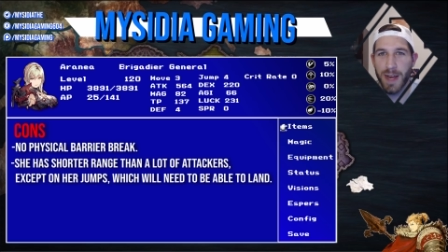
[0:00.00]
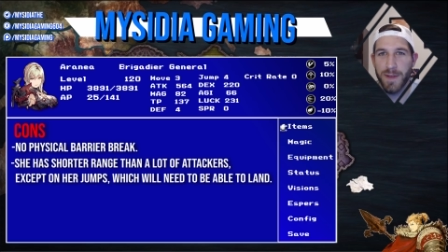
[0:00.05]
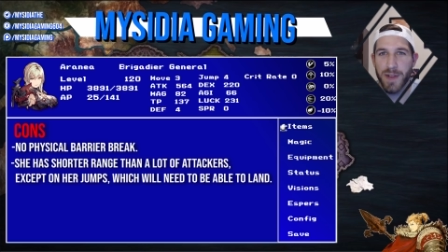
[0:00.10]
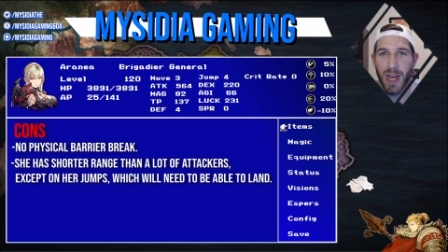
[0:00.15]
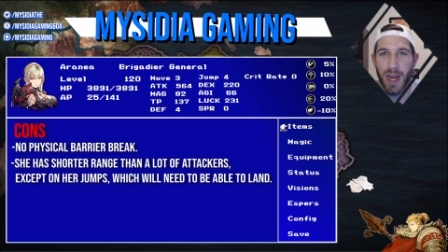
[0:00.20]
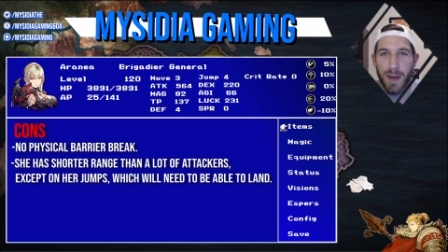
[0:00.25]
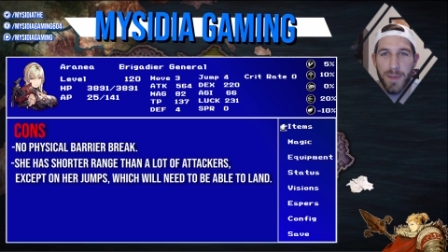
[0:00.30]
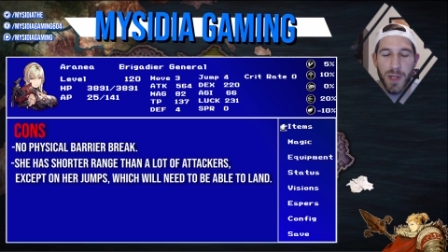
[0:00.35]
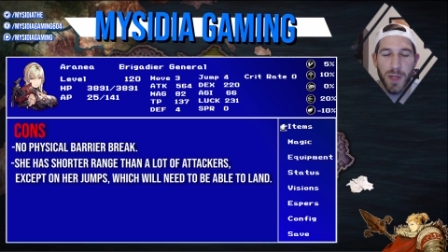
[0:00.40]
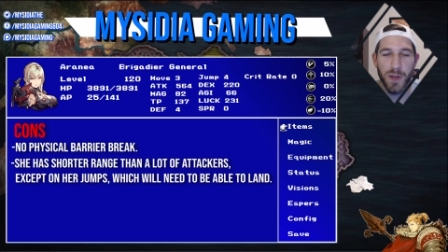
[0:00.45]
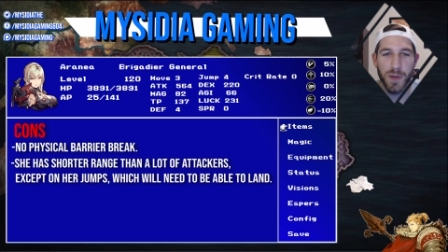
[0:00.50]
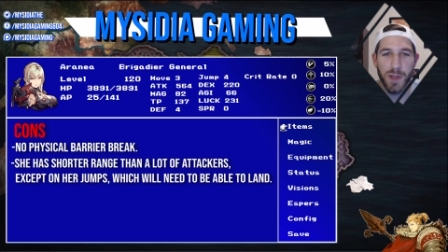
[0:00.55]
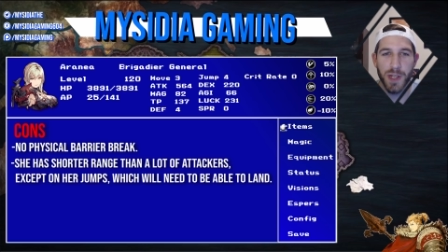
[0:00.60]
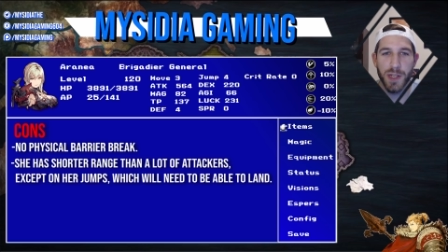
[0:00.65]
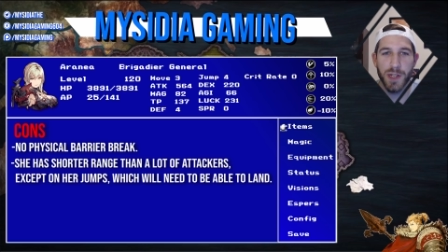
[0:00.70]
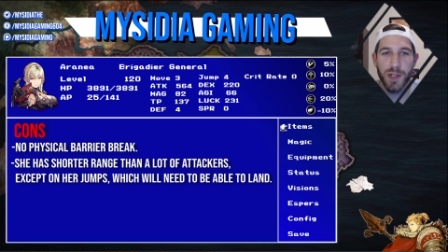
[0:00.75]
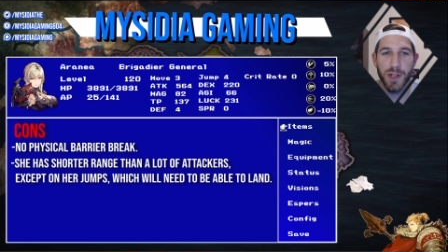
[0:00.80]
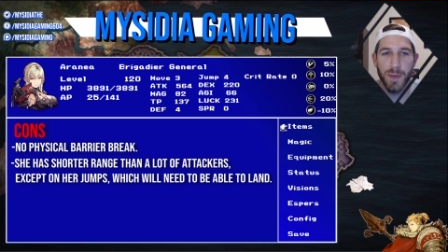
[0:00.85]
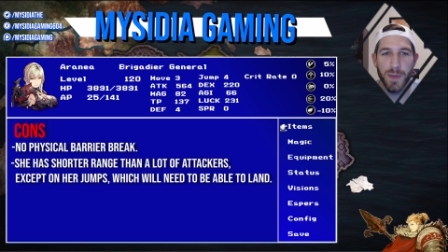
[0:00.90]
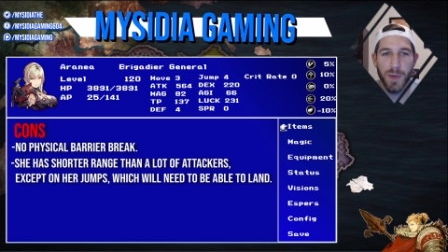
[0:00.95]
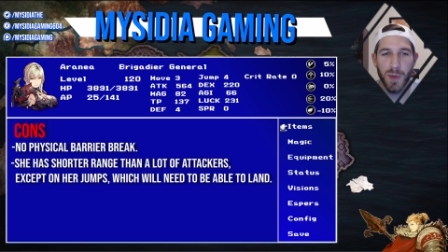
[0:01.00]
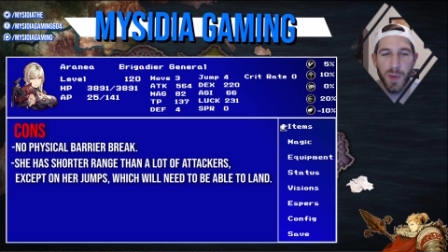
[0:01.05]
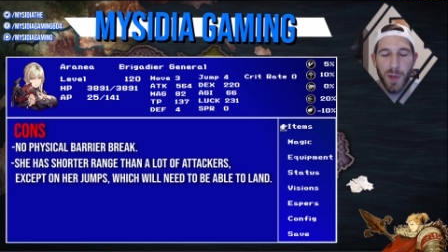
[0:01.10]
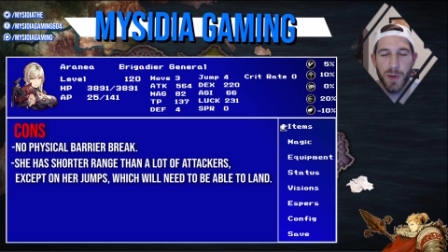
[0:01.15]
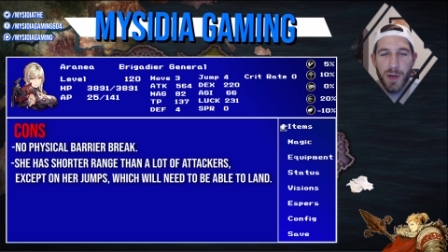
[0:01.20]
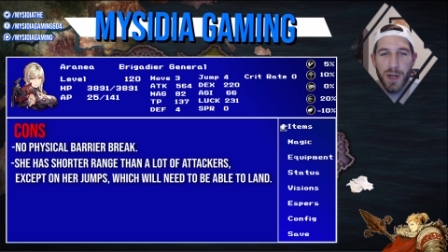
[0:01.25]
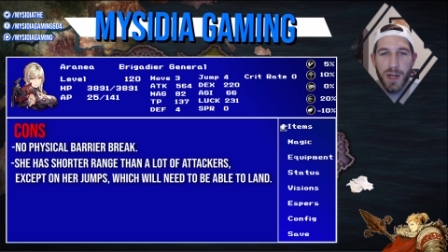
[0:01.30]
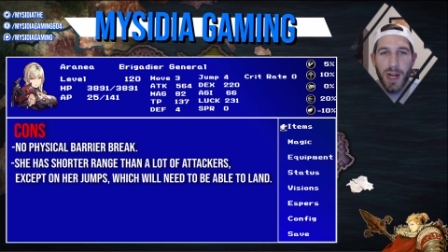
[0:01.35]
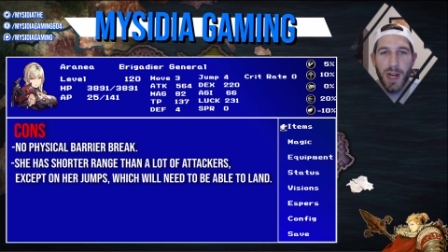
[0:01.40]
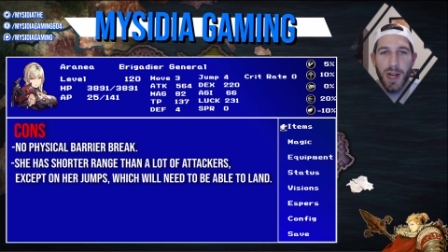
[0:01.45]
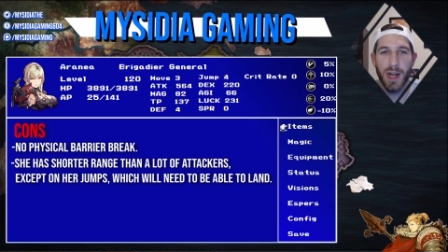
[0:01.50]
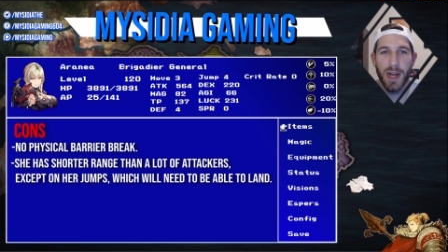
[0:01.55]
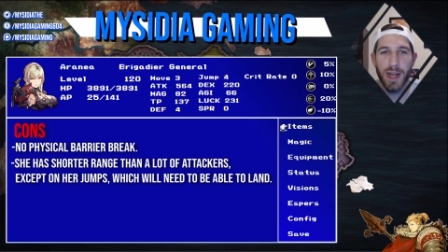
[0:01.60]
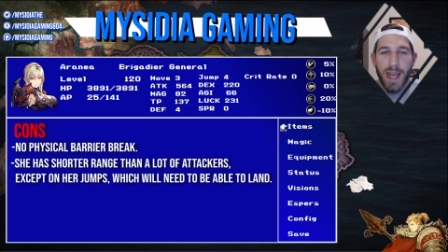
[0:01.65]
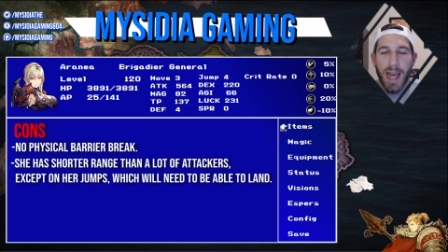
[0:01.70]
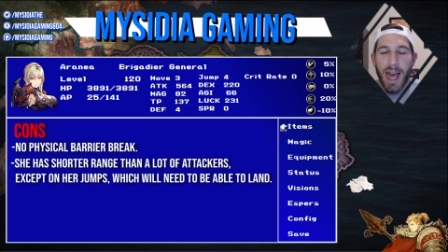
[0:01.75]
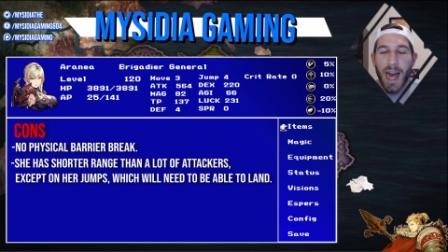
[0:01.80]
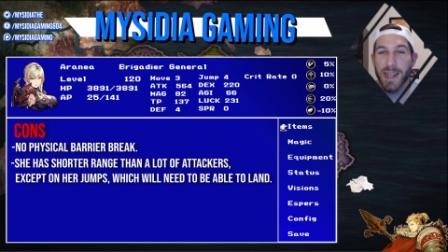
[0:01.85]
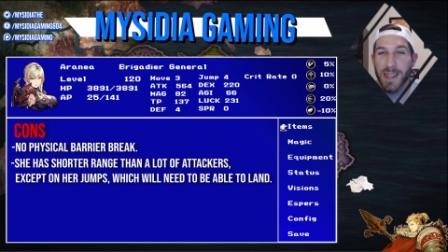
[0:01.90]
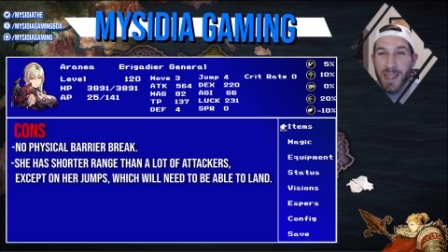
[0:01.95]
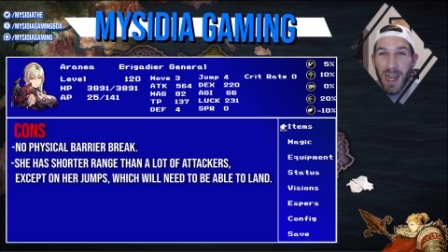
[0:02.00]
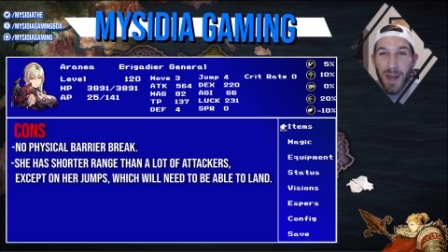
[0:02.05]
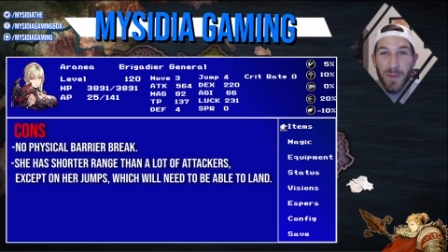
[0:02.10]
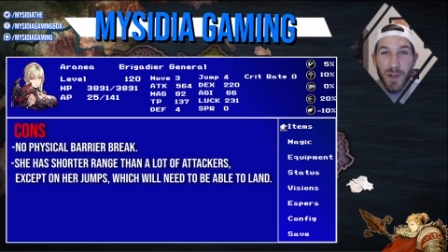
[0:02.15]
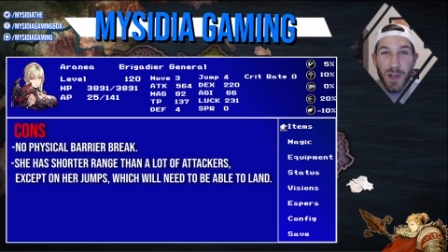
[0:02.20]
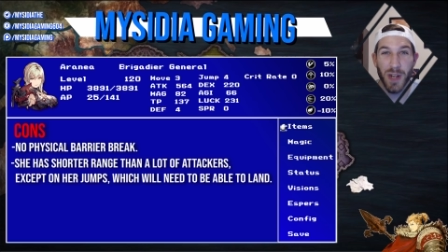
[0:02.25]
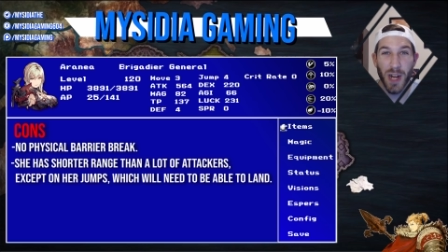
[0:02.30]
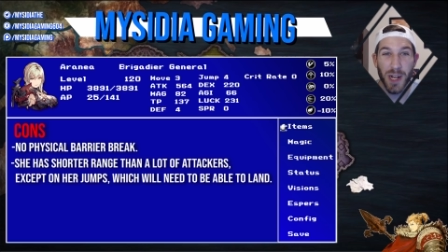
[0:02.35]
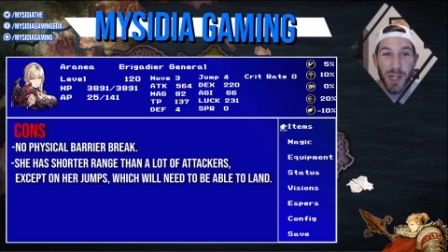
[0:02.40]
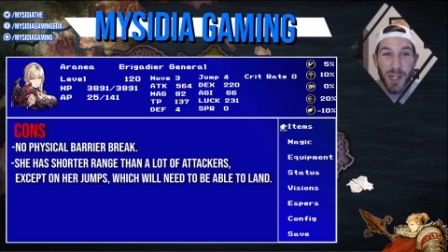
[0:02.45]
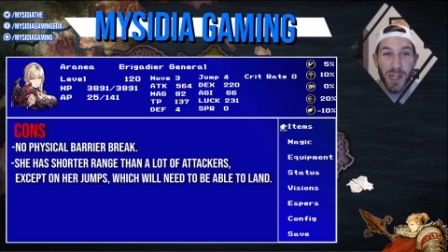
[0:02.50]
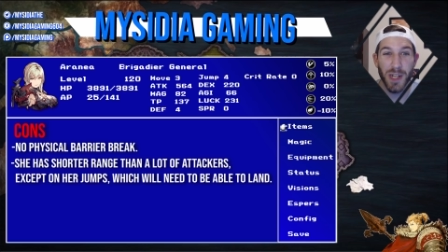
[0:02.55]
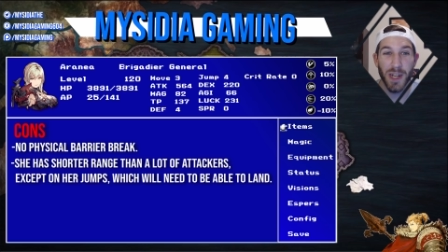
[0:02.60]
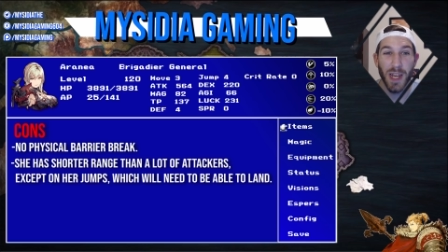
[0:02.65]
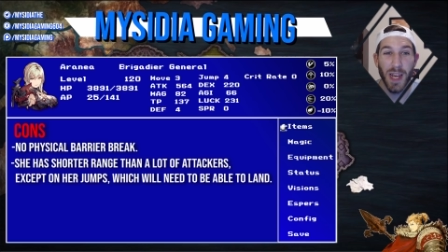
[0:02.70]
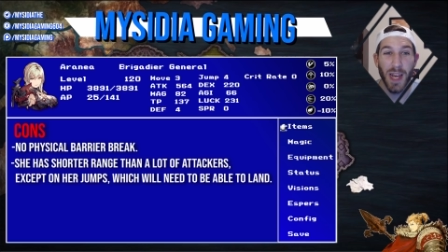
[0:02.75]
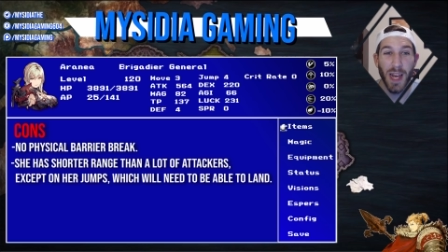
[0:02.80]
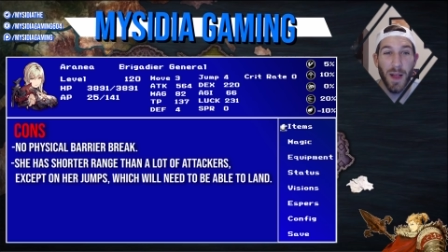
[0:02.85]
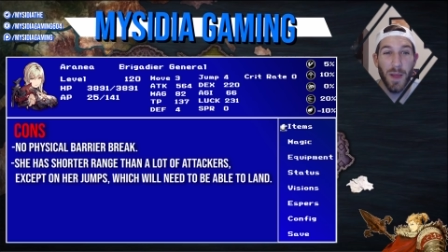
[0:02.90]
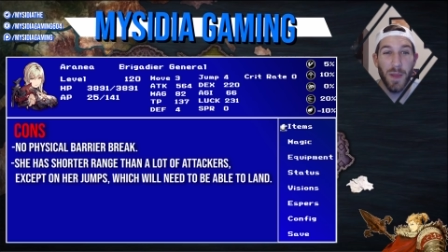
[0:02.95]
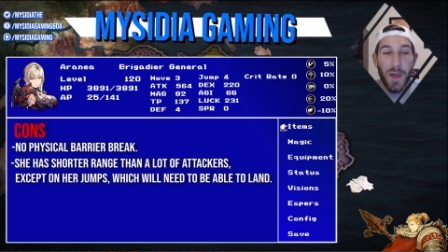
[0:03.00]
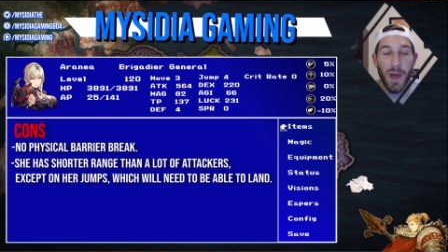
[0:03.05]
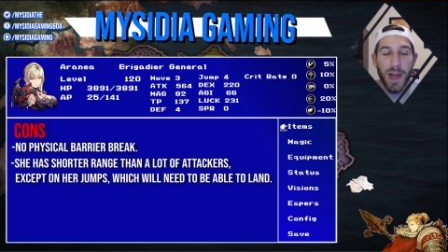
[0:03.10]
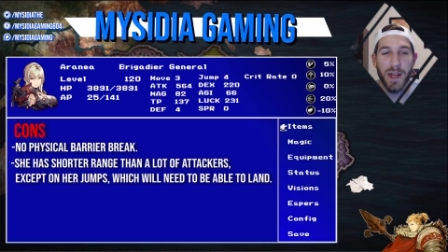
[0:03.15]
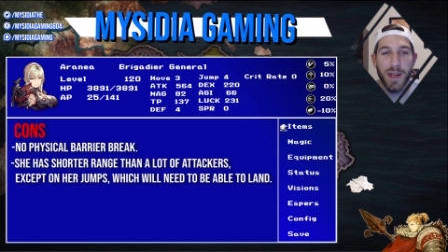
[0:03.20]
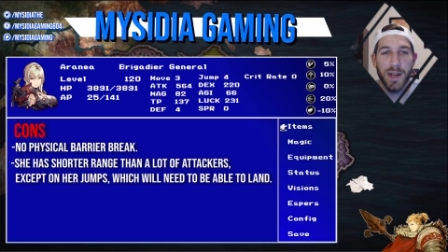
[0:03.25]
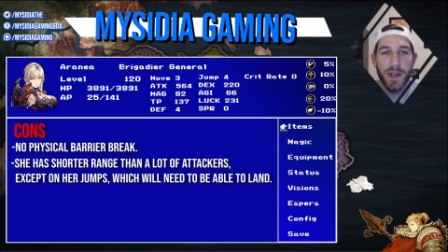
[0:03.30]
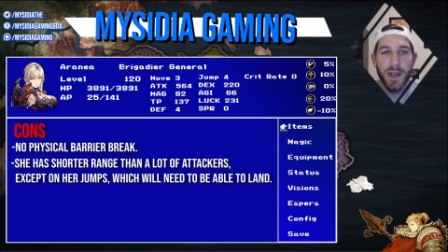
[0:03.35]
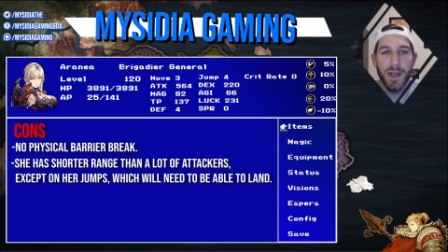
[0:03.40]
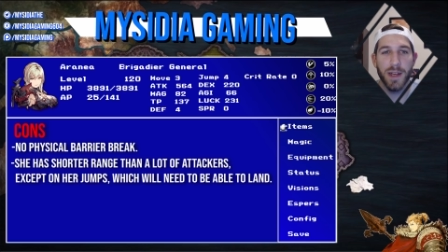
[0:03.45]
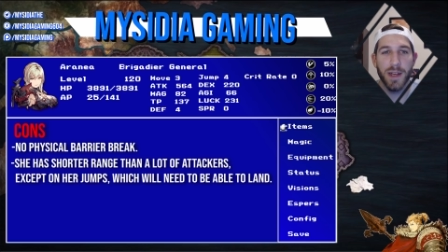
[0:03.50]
have time to use these jumps without a cast time reduction, then,